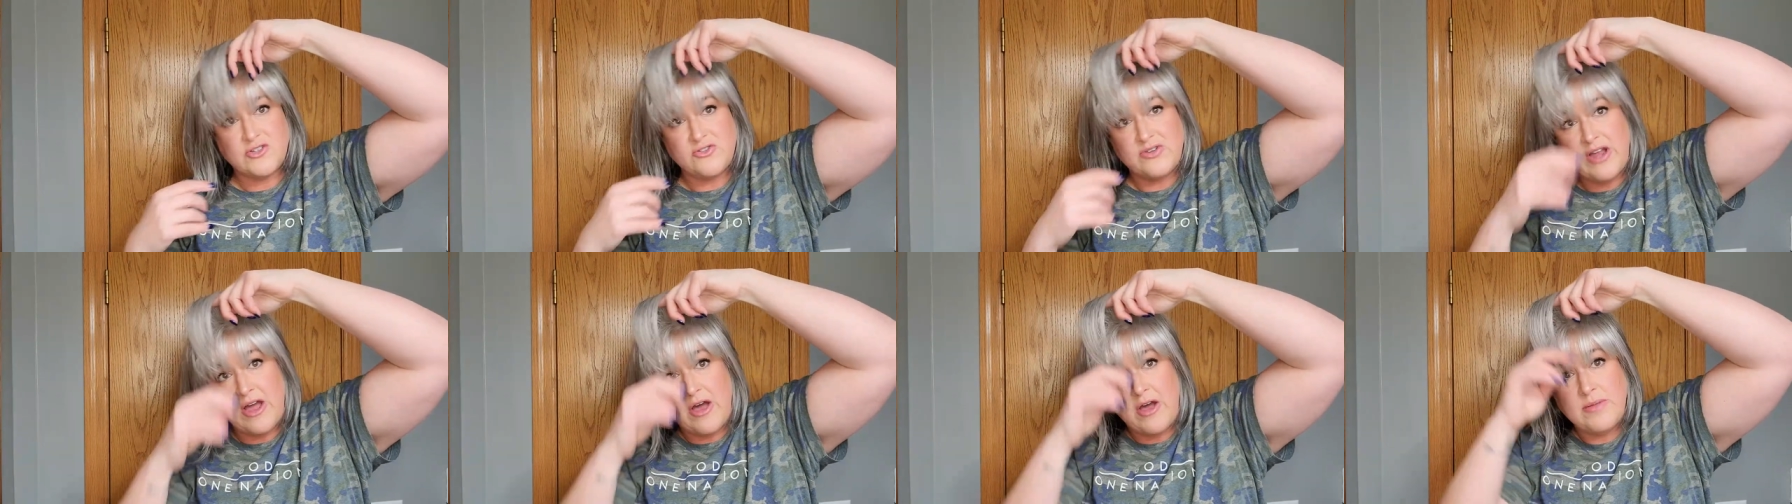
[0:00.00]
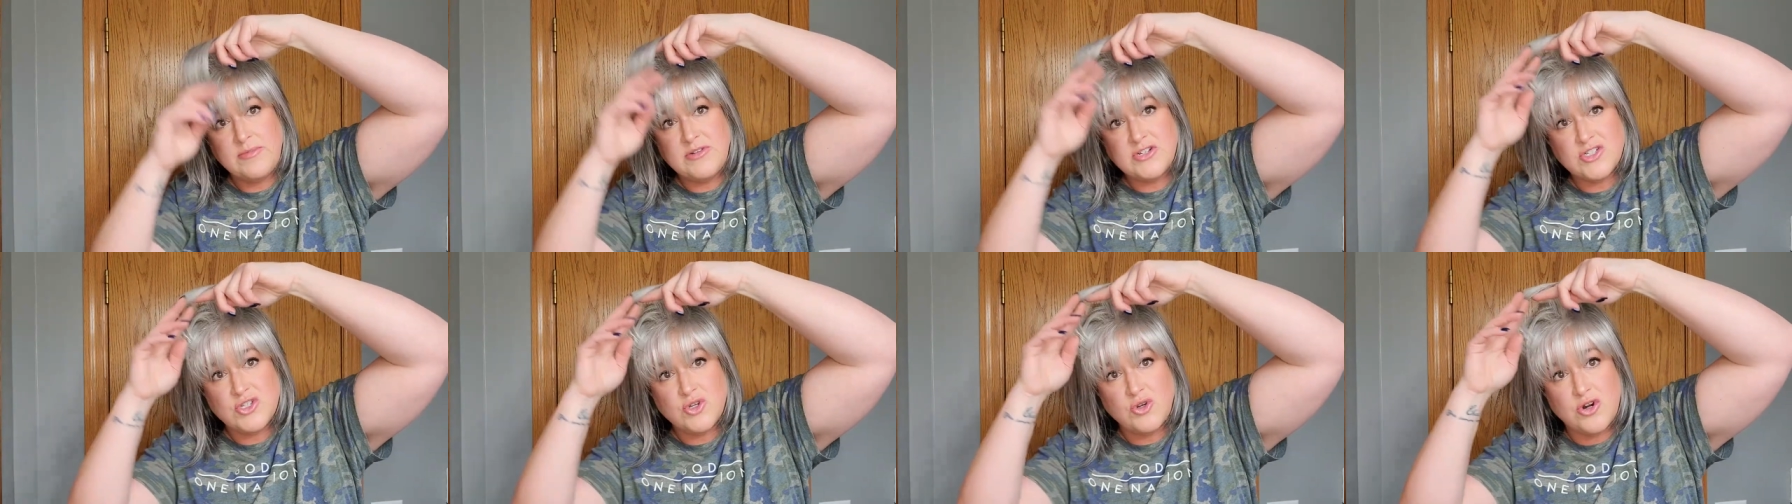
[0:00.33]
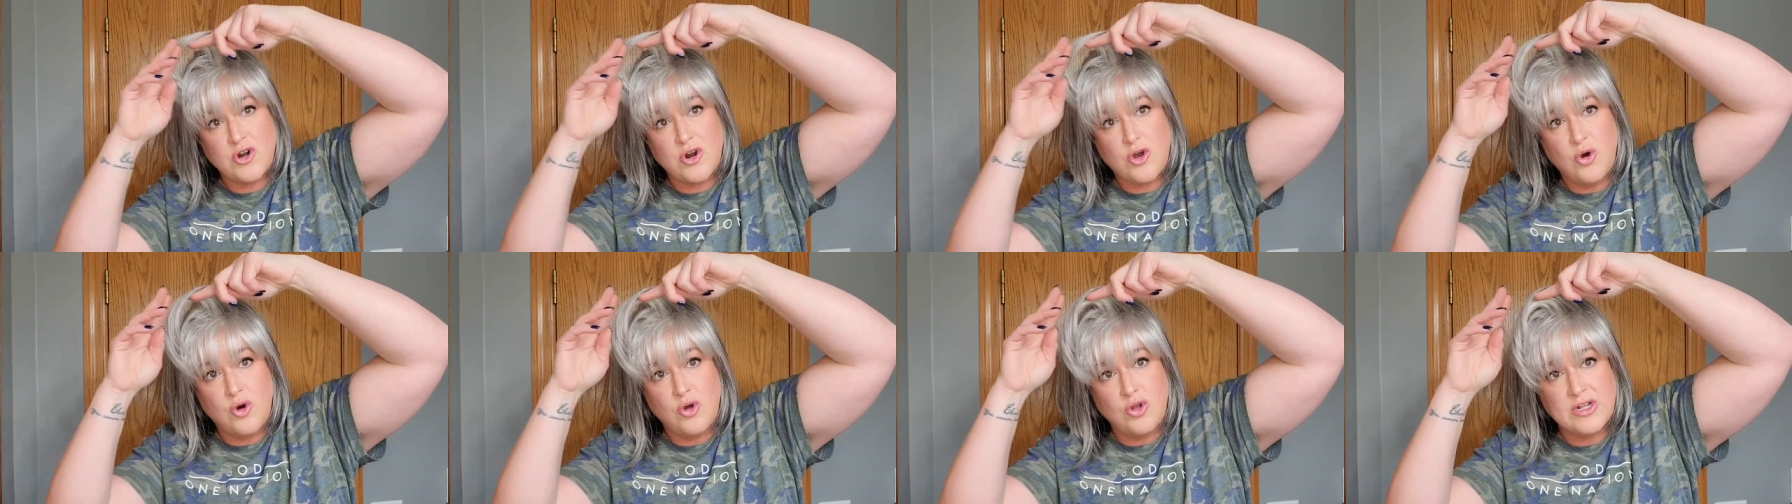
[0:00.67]
So now I'm just
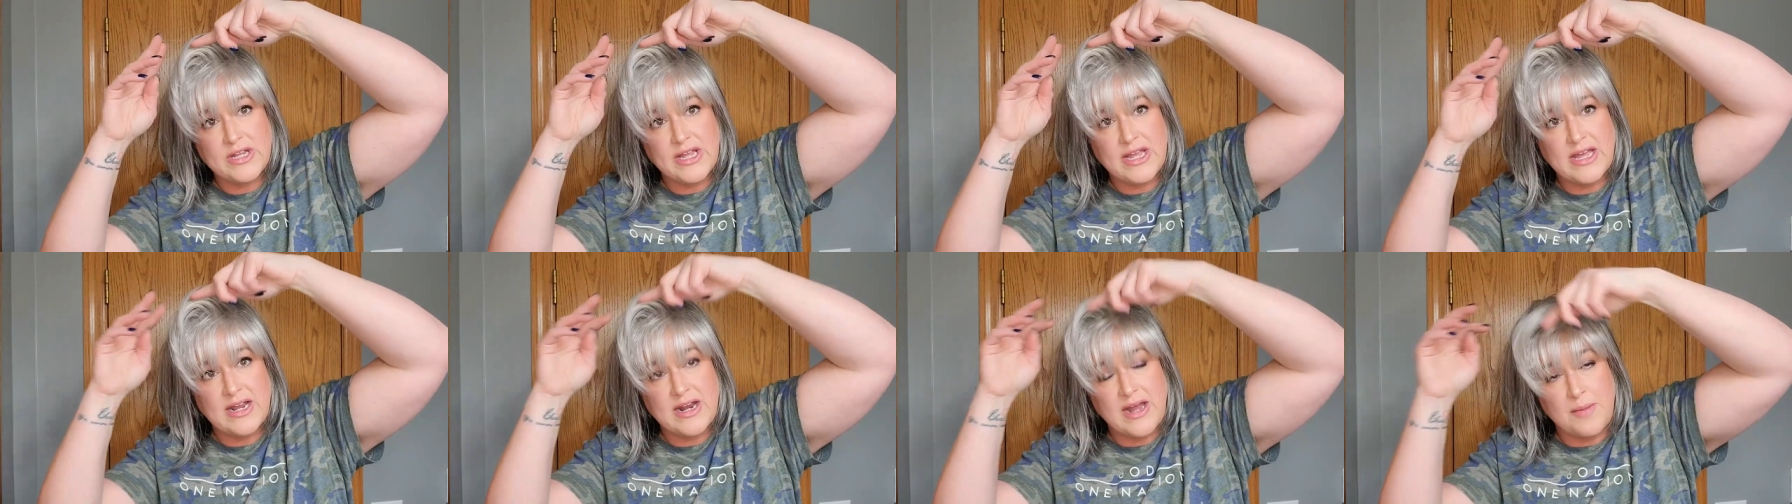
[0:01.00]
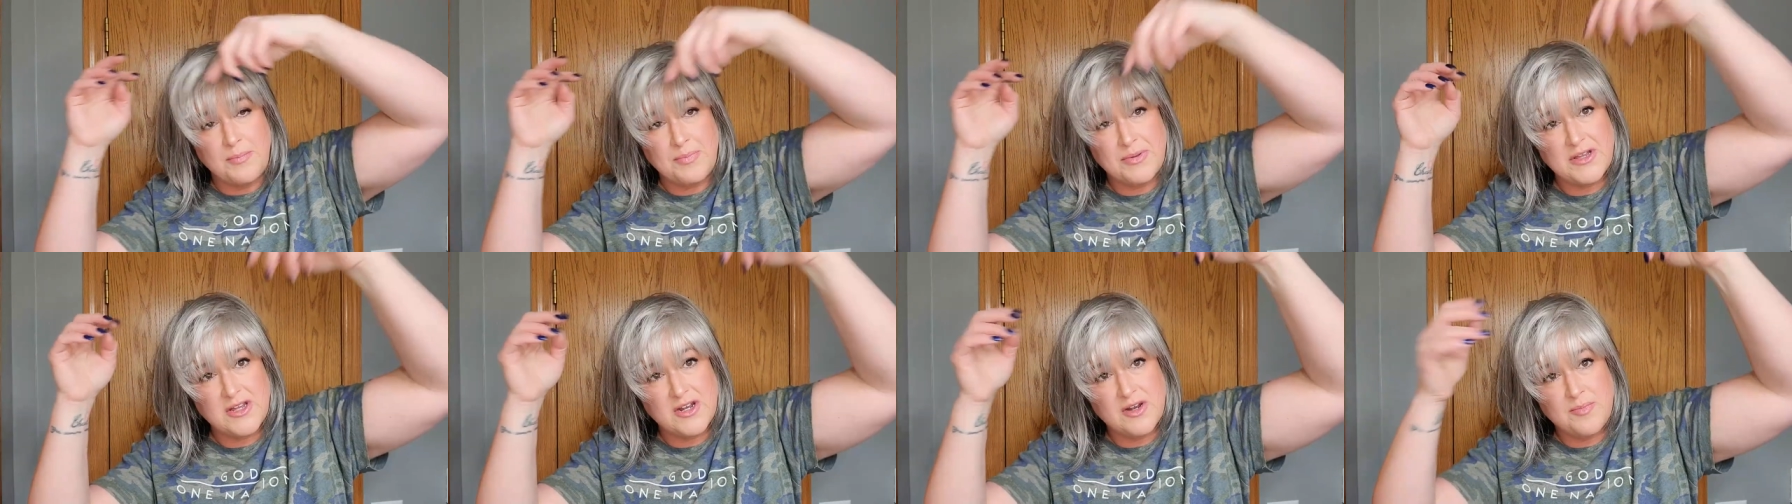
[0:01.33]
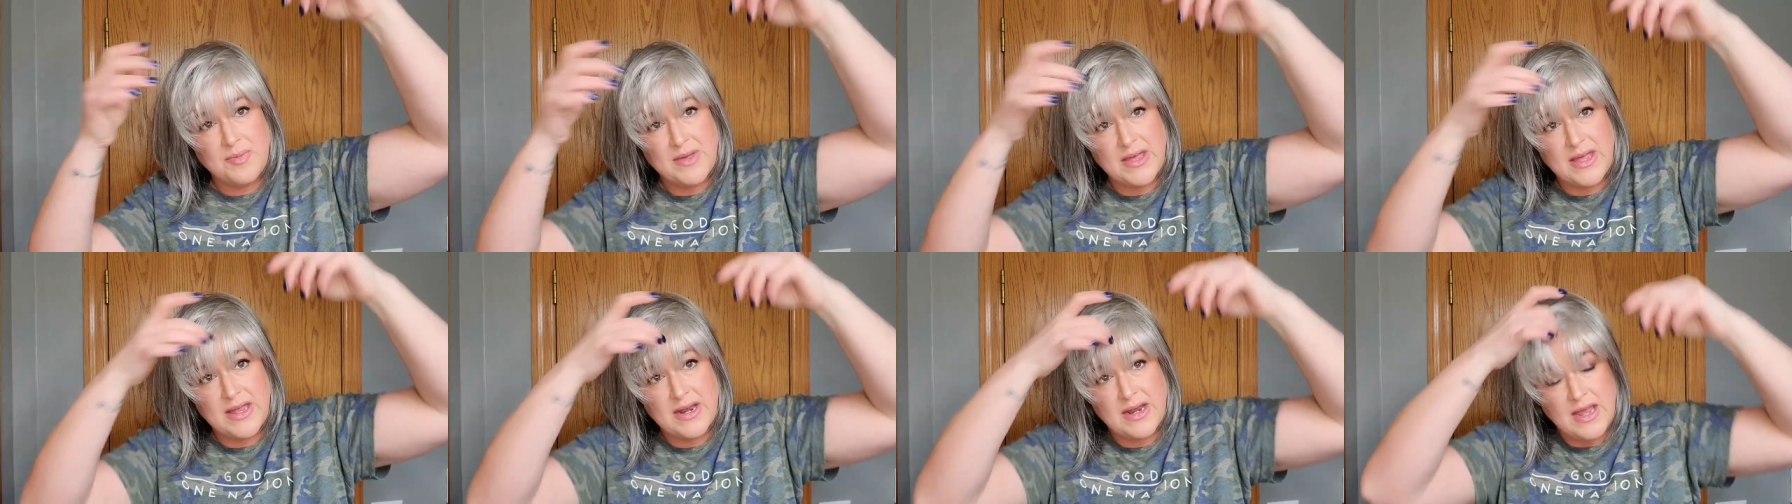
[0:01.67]
sort of holding it up a
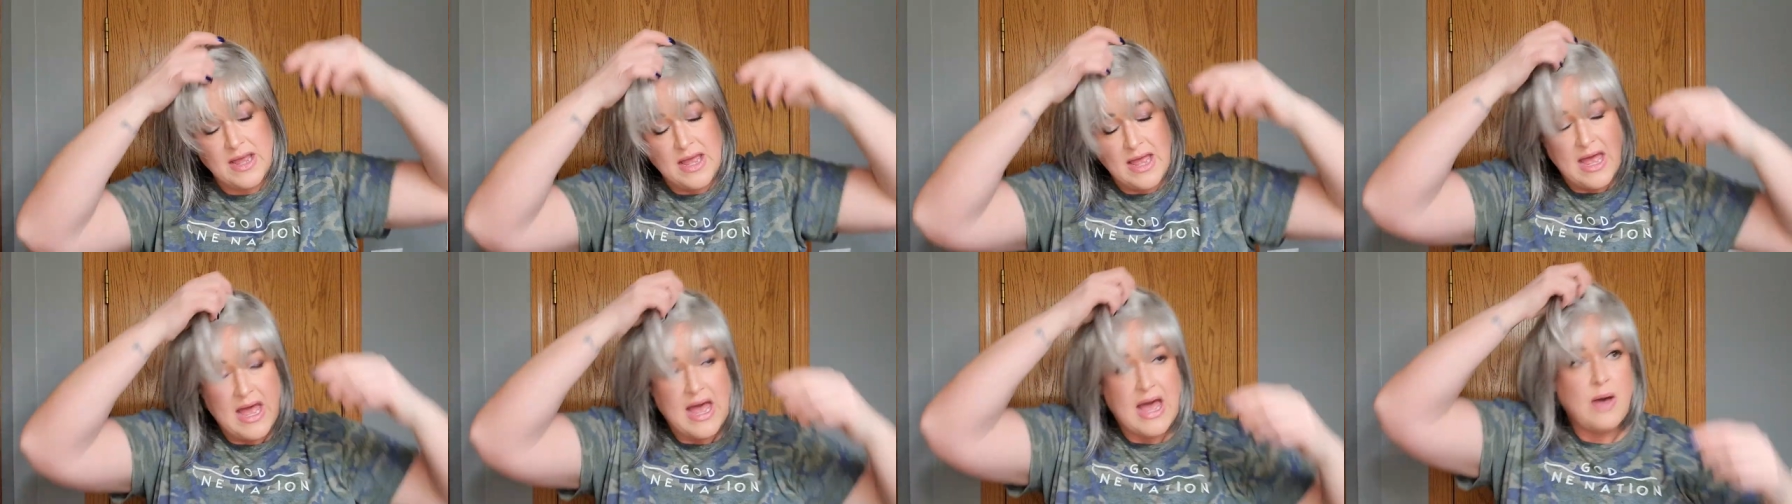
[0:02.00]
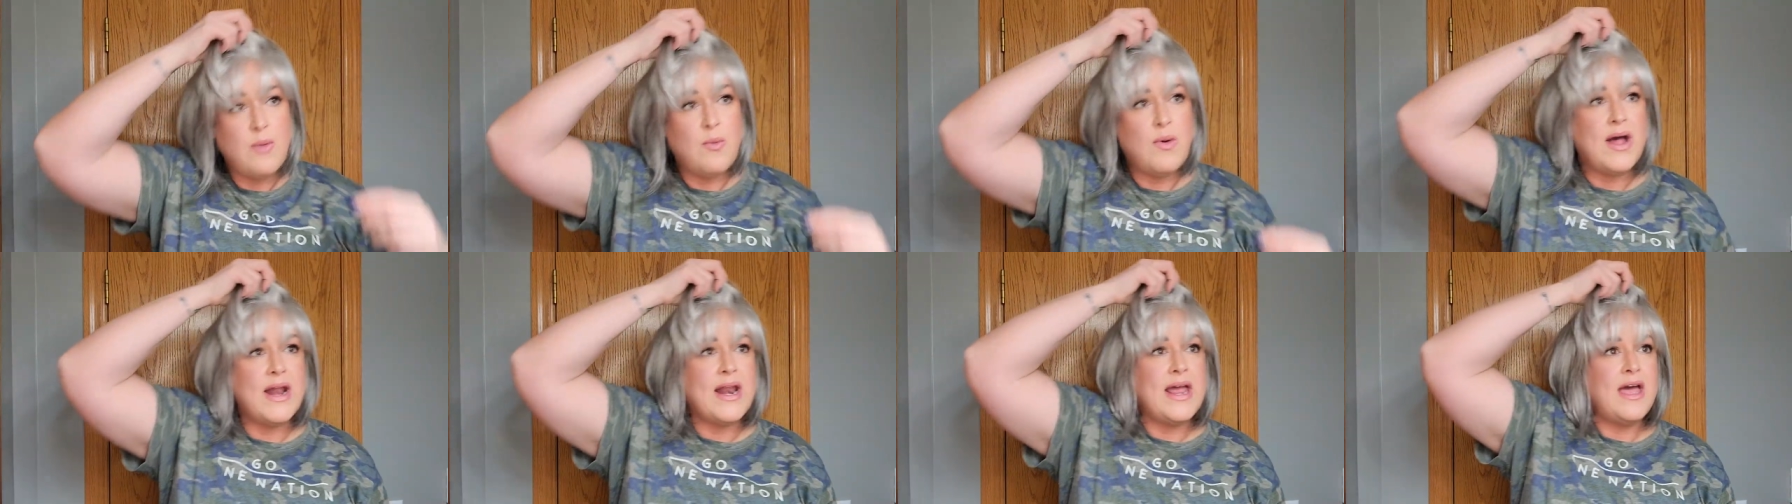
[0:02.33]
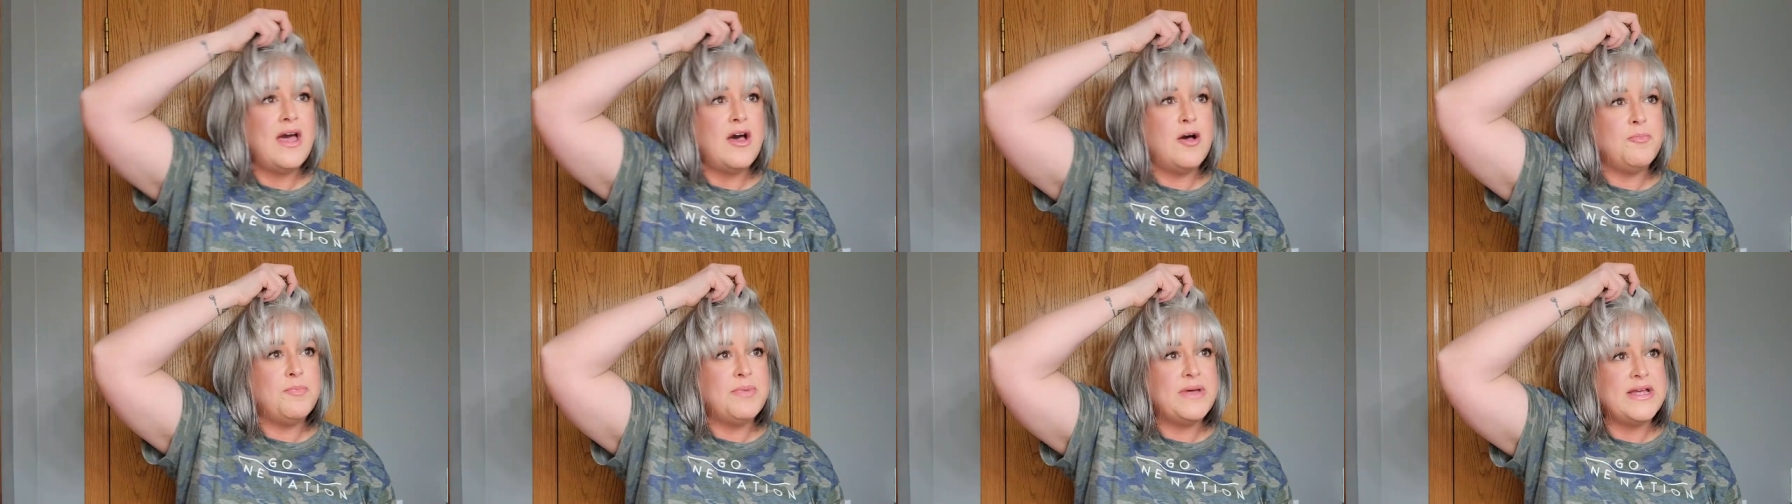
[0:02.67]
little bit. I want
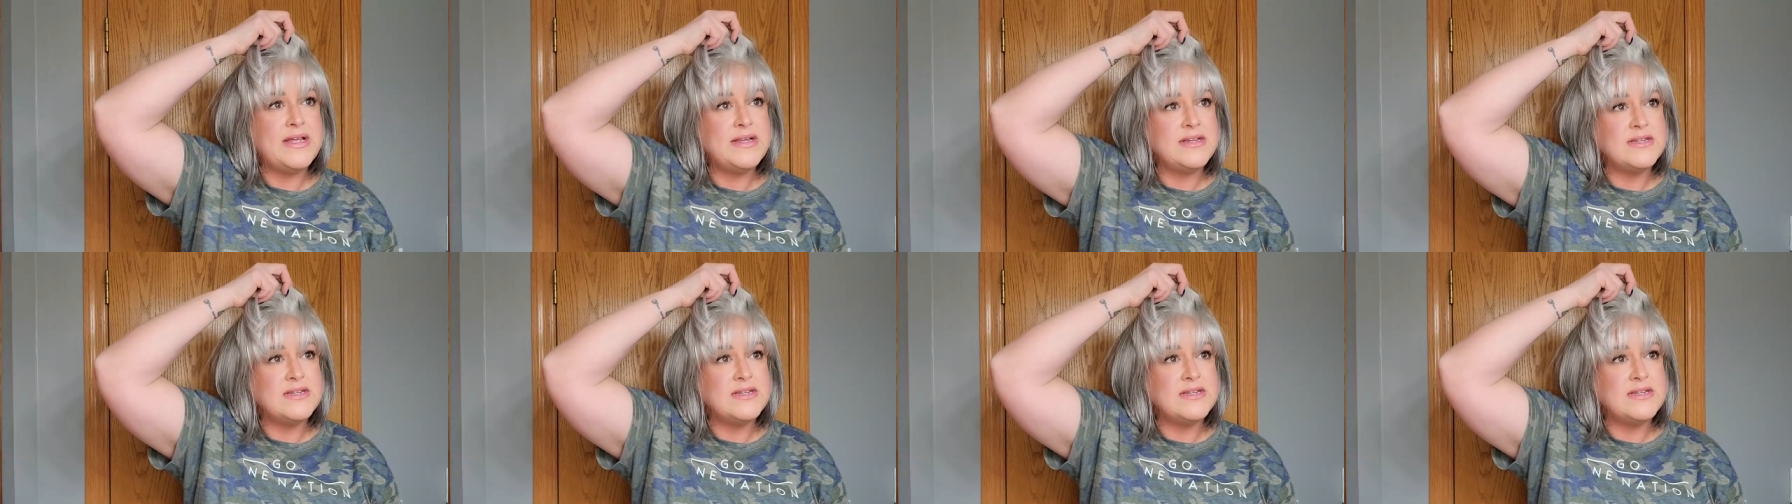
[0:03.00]
to help